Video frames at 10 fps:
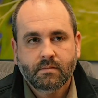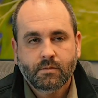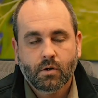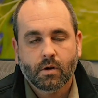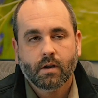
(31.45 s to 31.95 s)

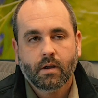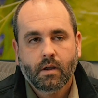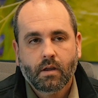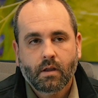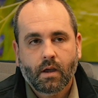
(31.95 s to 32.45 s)
Sure.
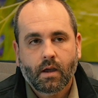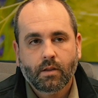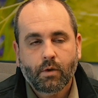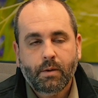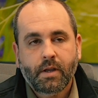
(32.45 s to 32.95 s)
The
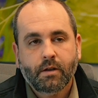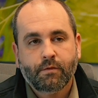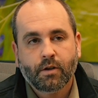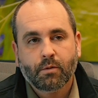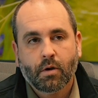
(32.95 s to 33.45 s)
Repeat
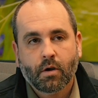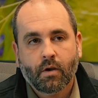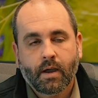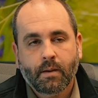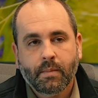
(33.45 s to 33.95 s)
Offender
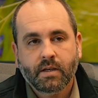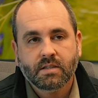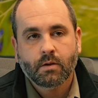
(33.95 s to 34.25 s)
Program is a